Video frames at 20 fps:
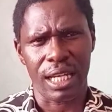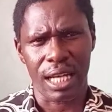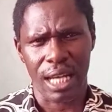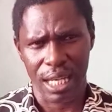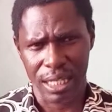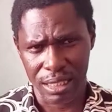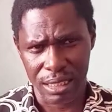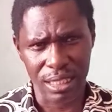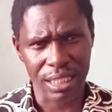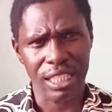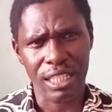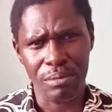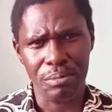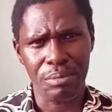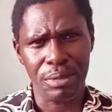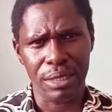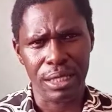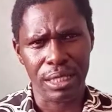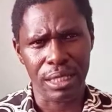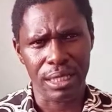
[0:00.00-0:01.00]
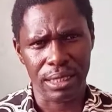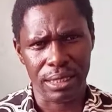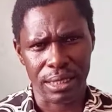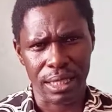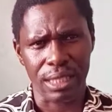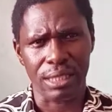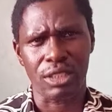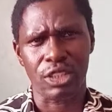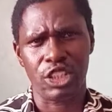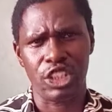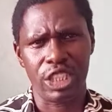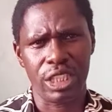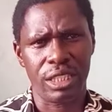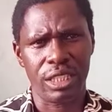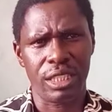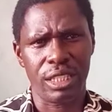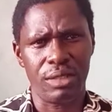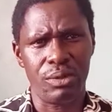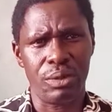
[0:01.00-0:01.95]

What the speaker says: And DAP is associated